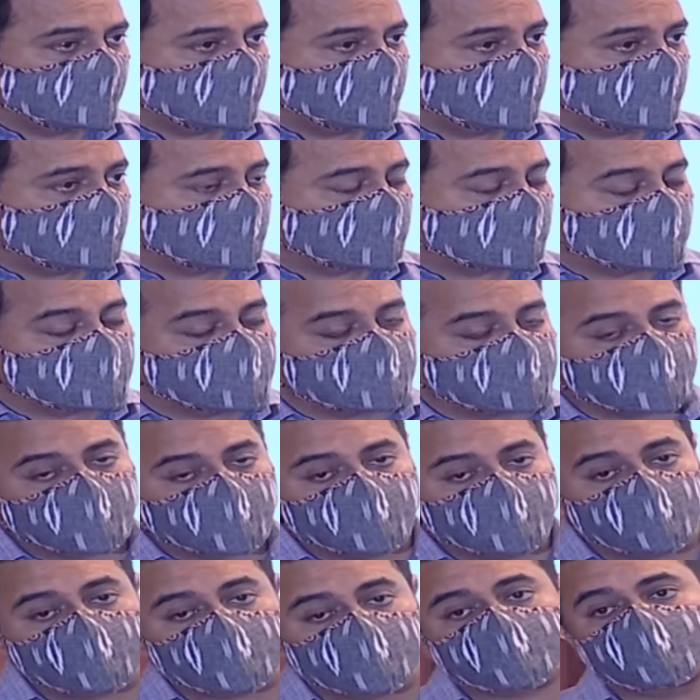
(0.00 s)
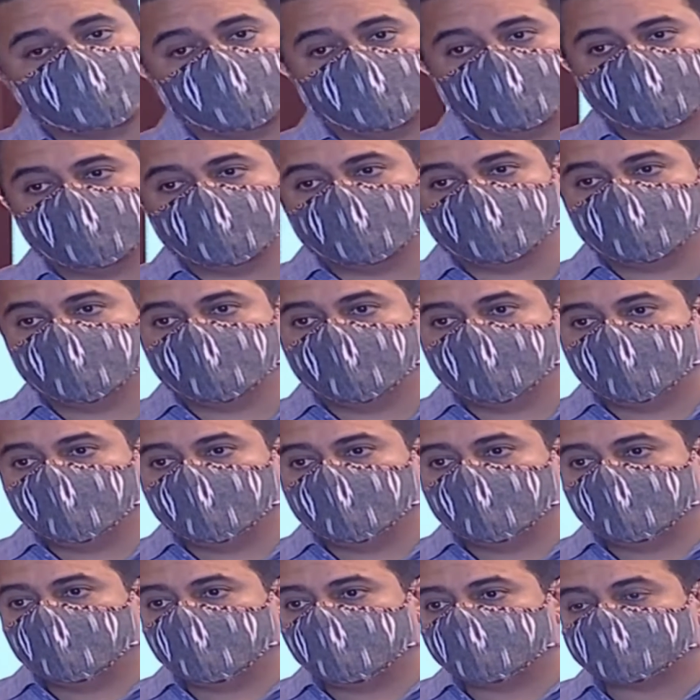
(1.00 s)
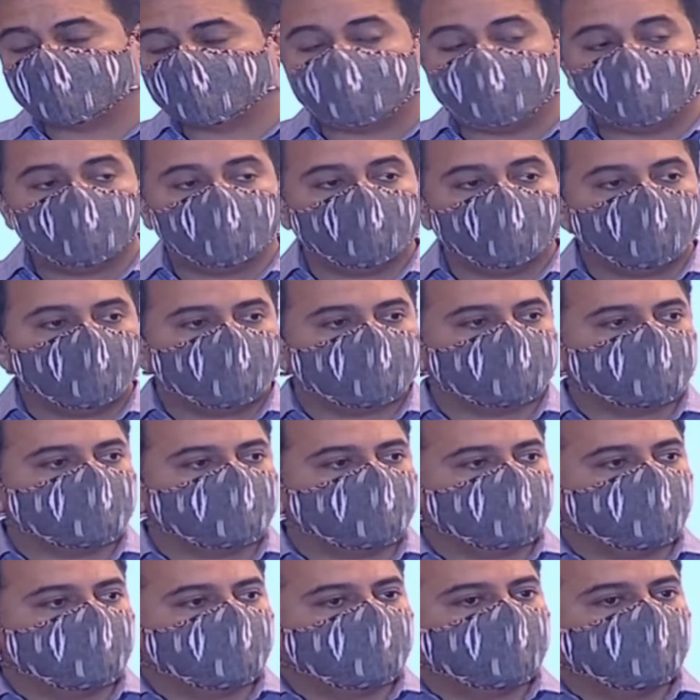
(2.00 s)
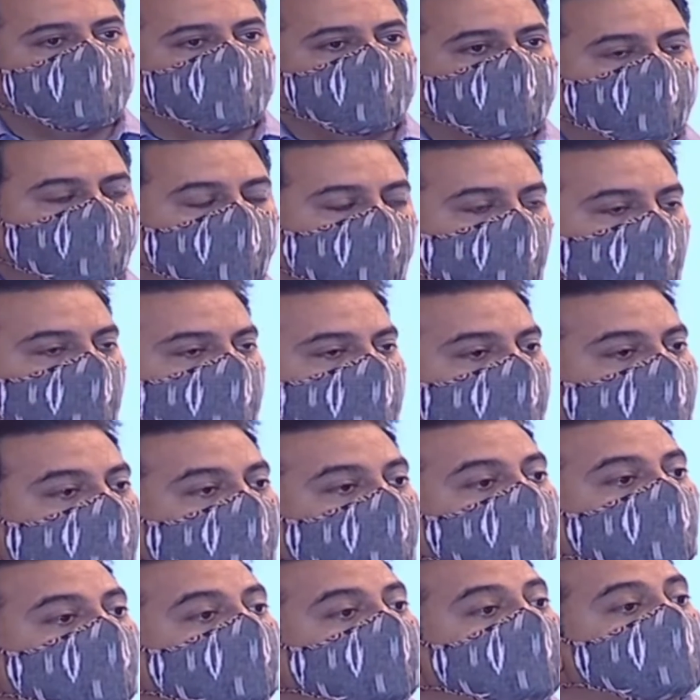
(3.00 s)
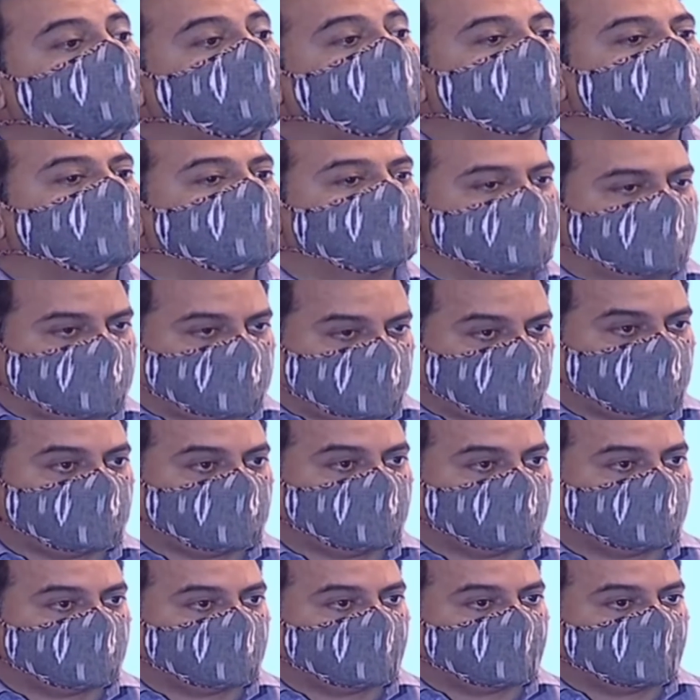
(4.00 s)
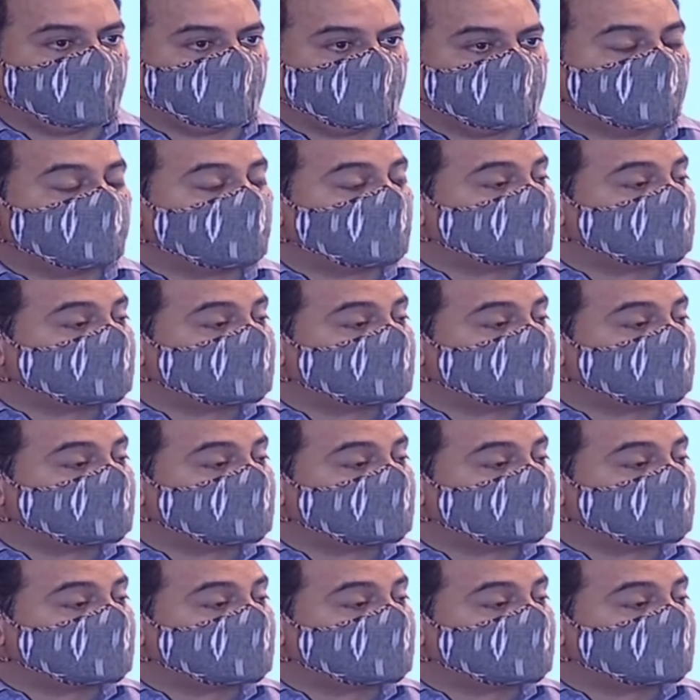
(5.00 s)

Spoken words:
when it comes to industry is how well and how vibrant your